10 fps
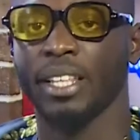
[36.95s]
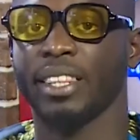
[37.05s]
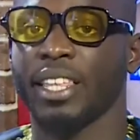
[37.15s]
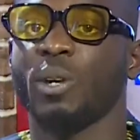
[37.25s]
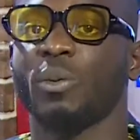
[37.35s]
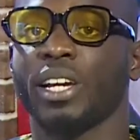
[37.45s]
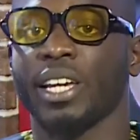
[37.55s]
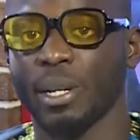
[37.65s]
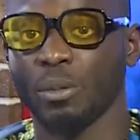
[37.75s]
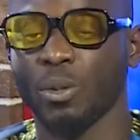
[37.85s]
they were
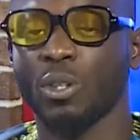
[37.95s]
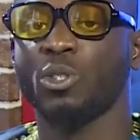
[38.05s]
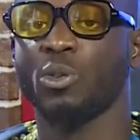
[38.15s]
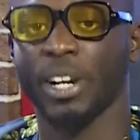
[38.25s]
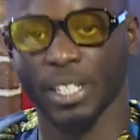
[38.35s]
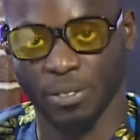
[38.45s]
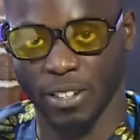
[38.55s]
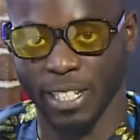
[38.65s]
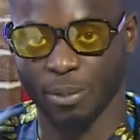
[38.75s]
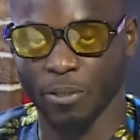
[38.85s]
able to rectify it.